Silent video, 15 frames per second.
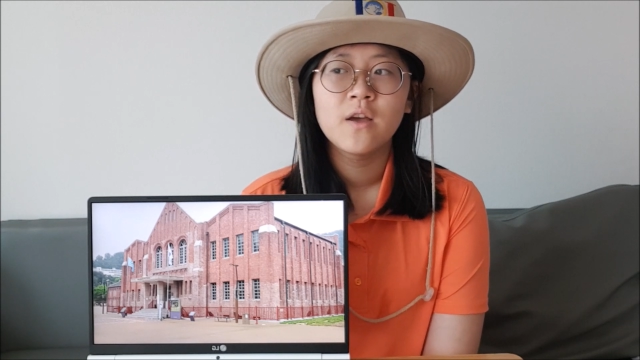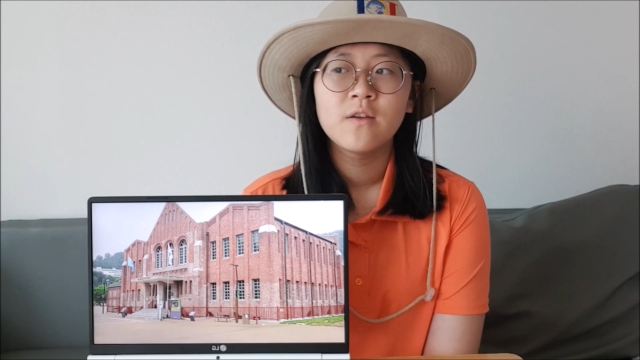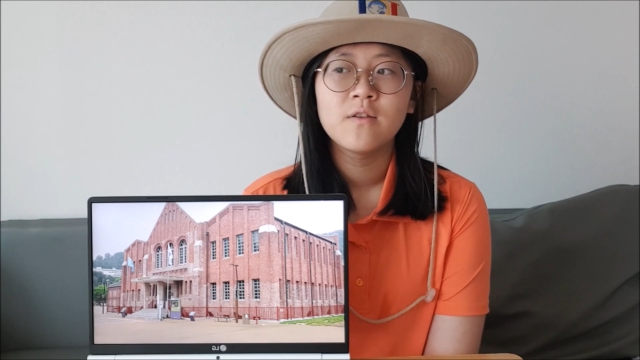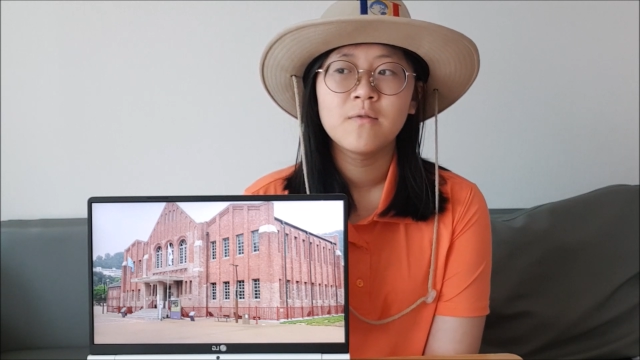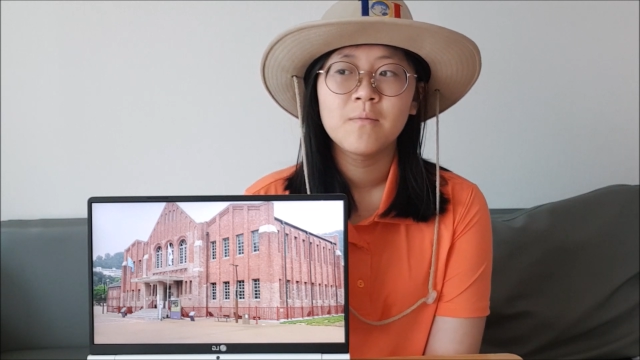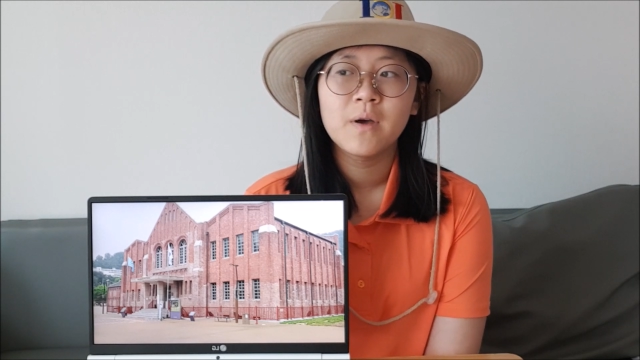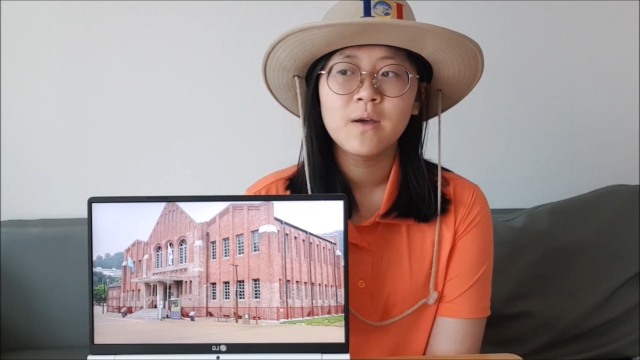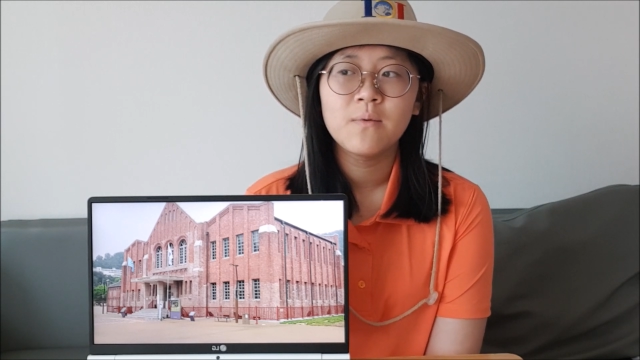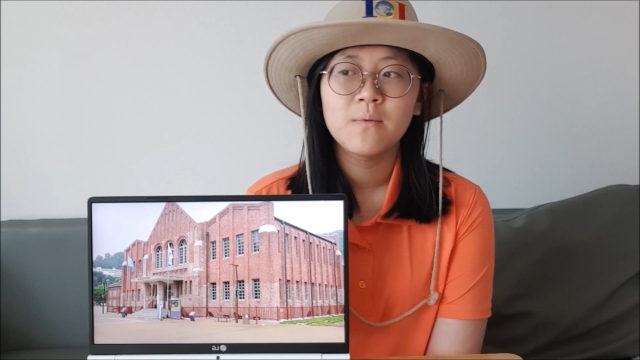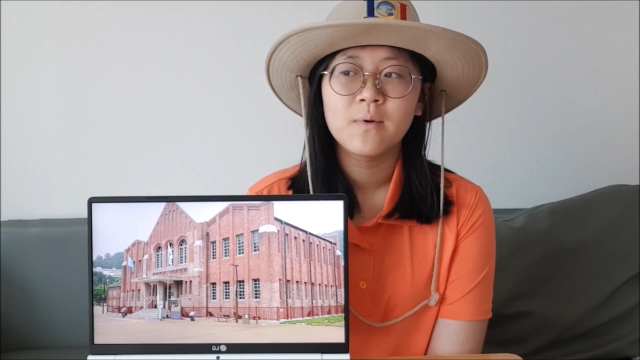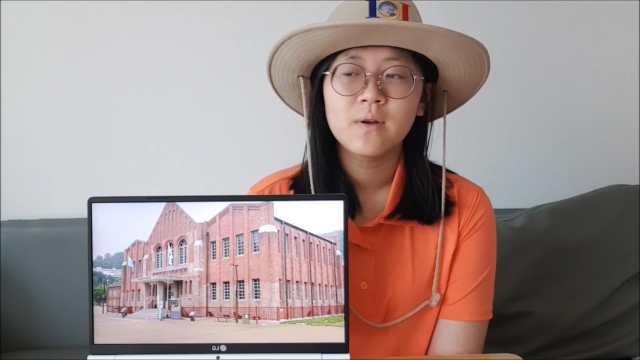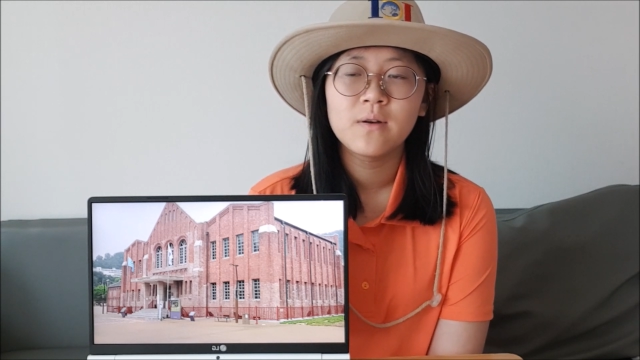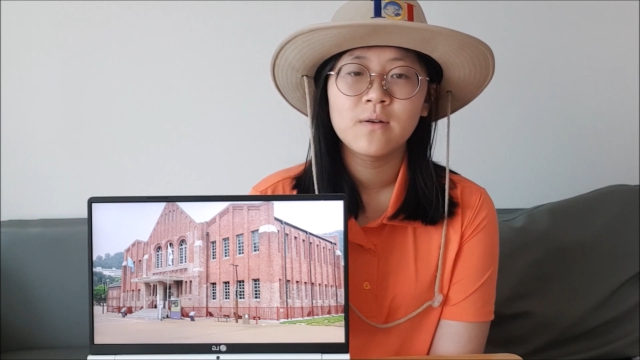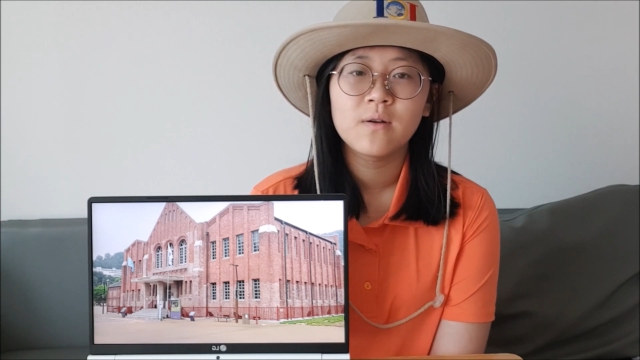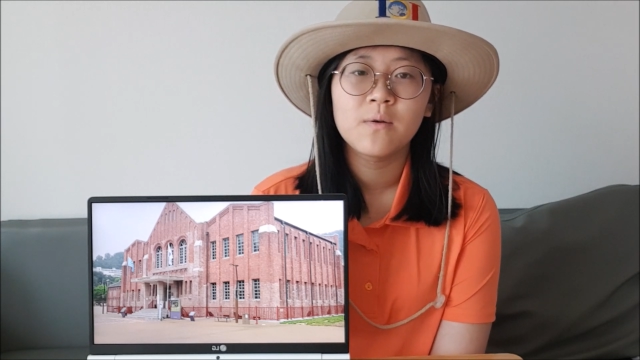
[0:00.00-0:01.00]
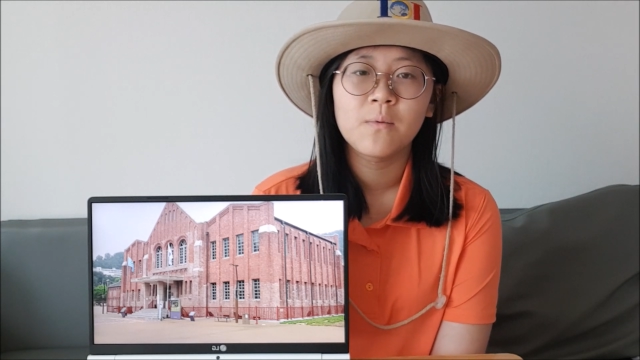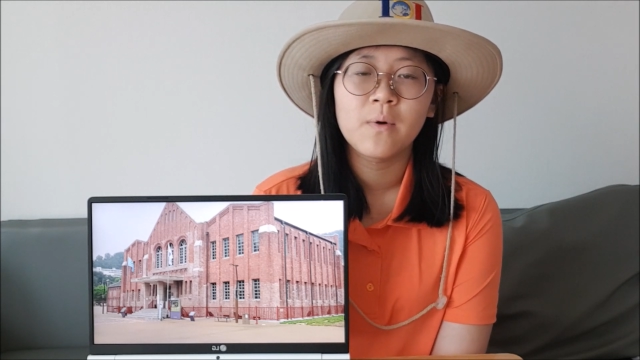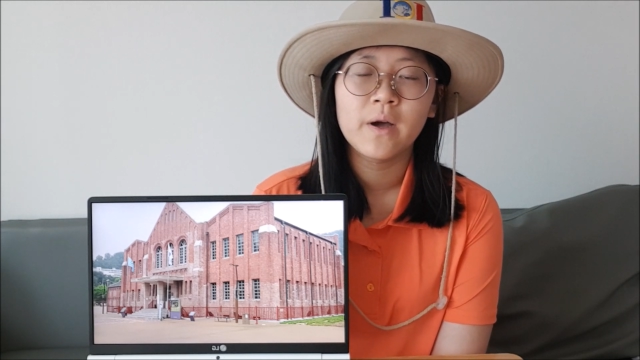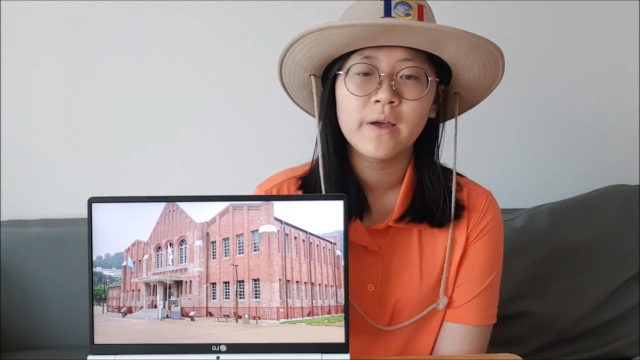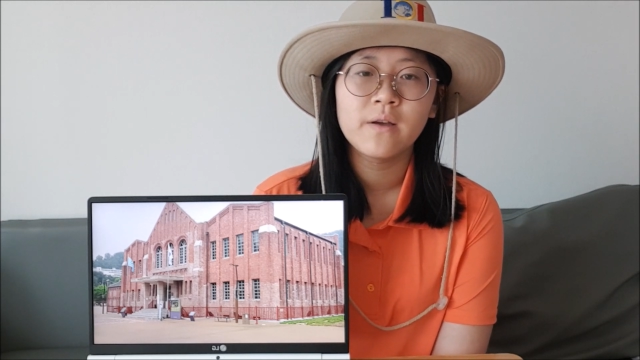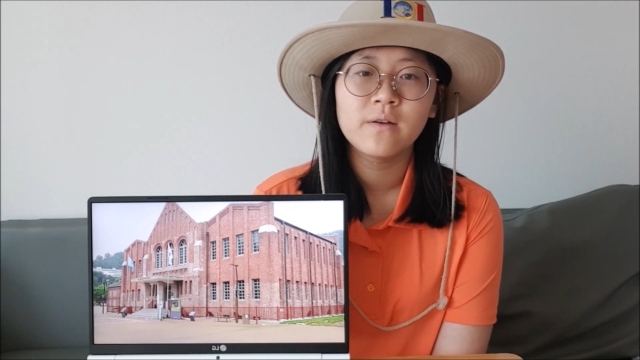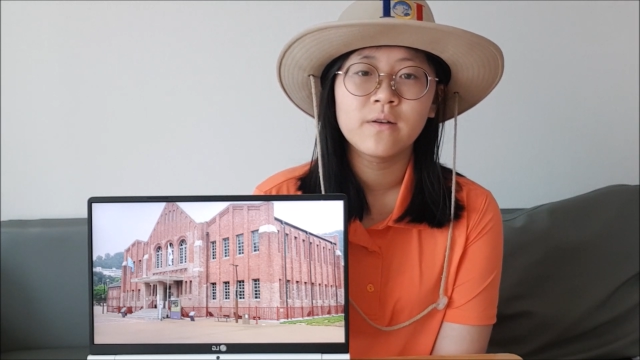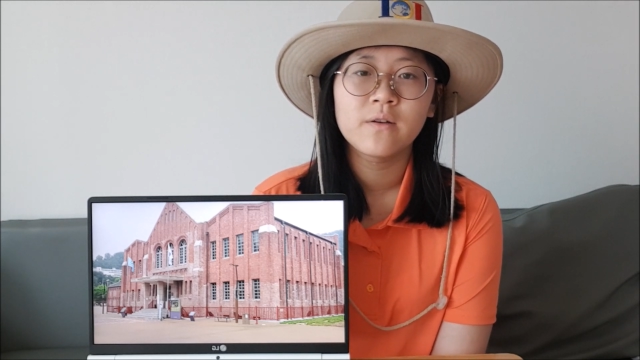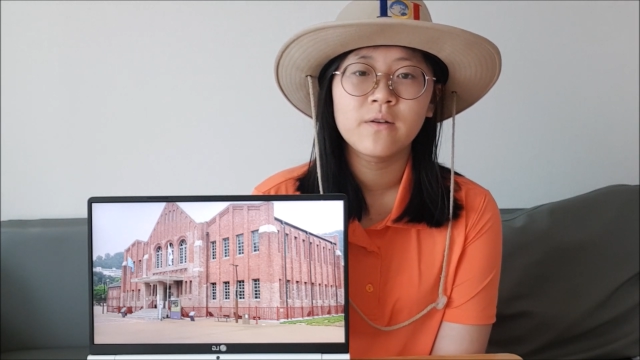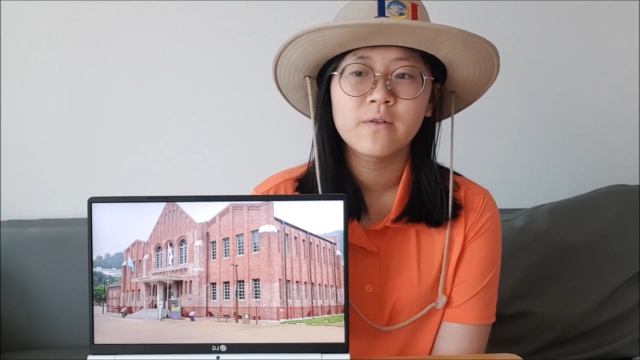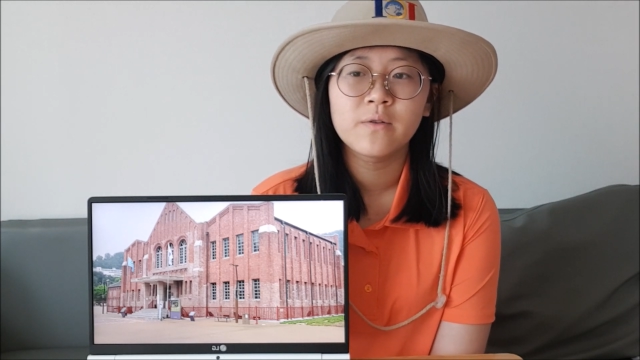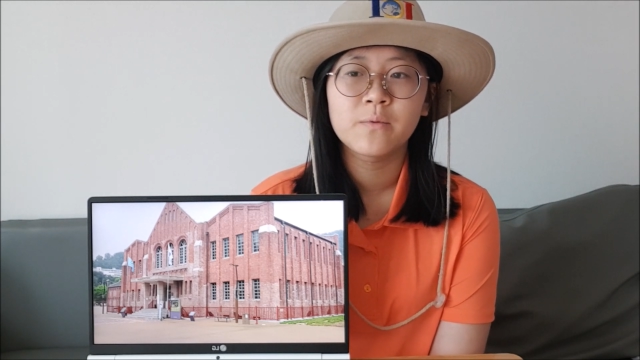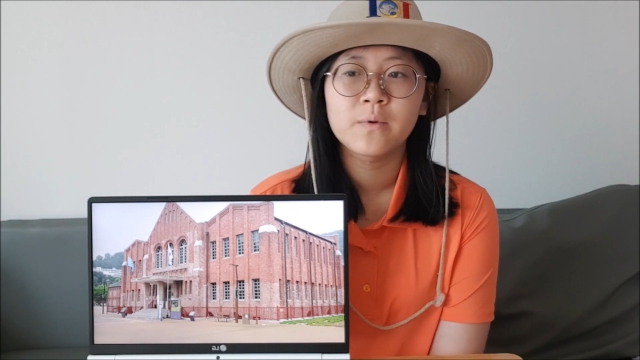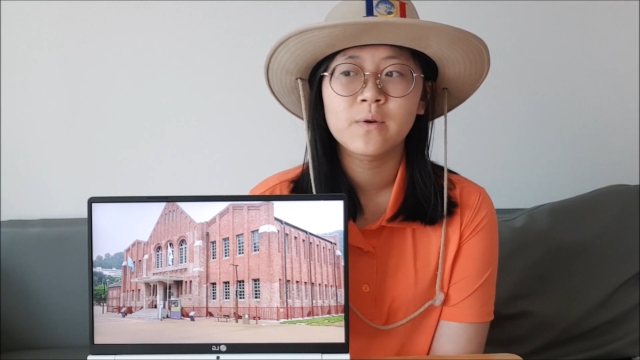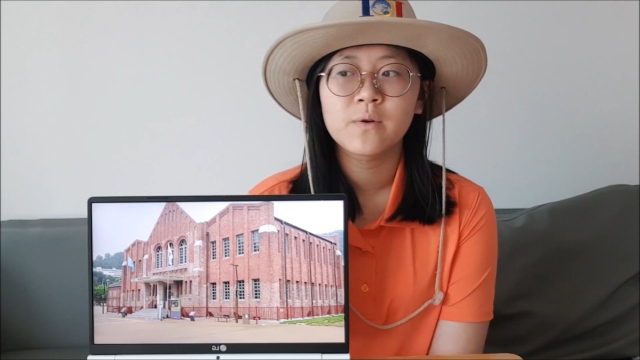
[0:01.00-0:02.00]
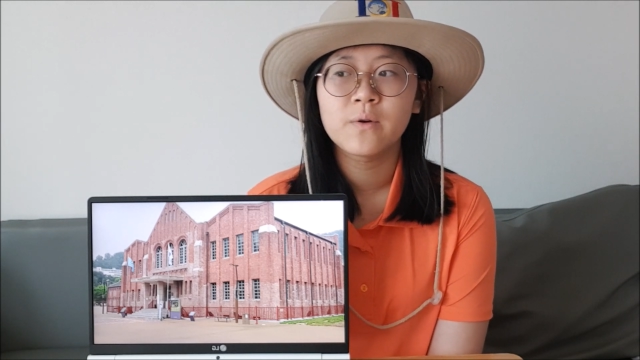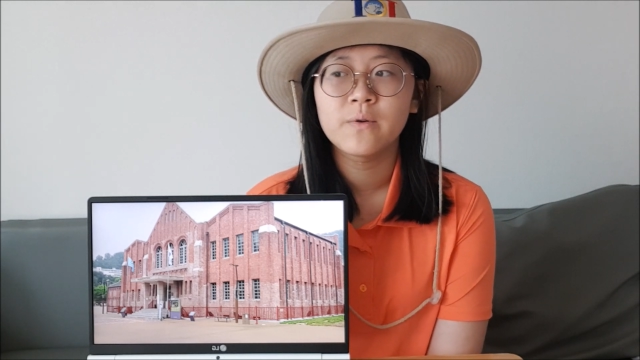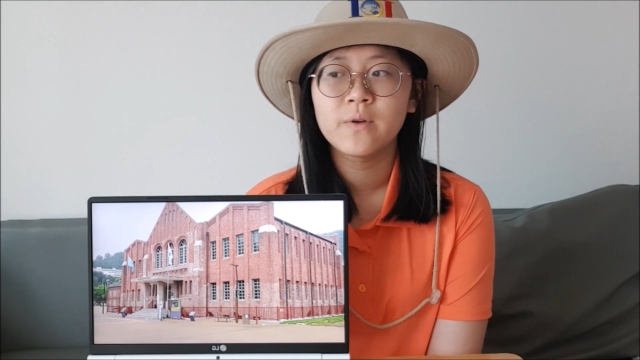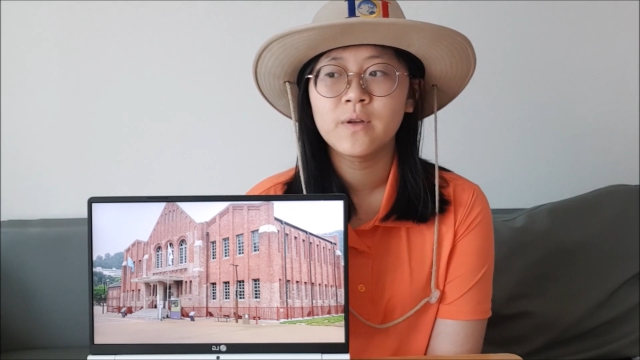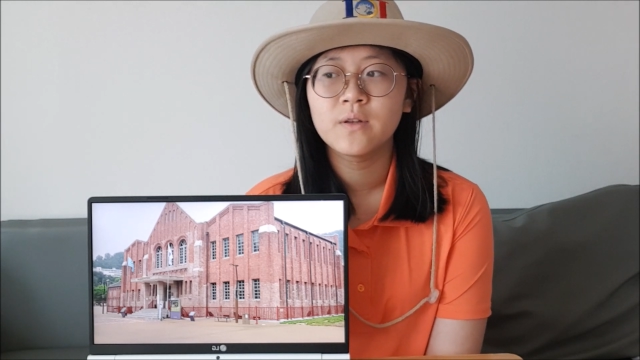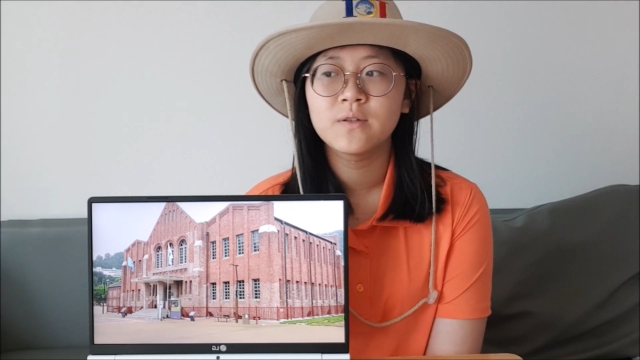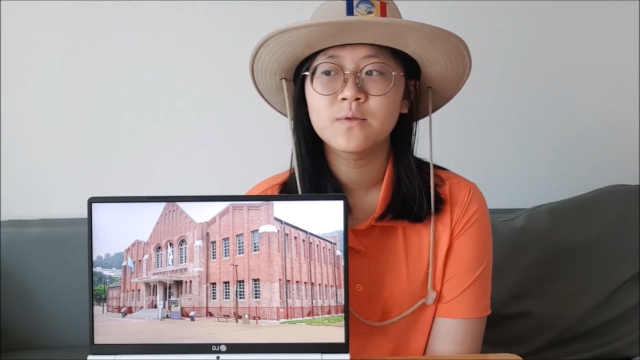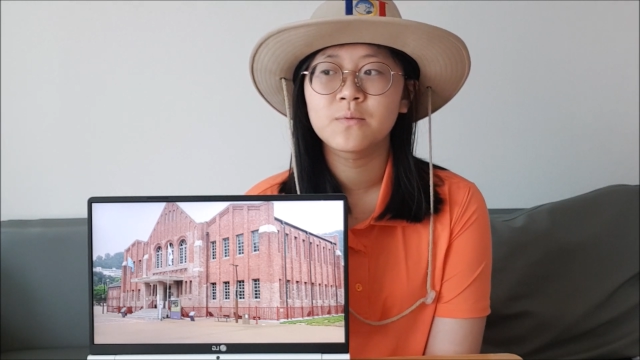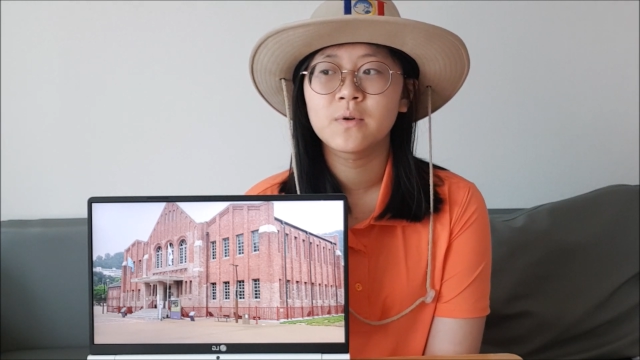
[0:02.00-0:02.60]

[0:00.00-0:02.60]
You might wonder, why on earth would Koreans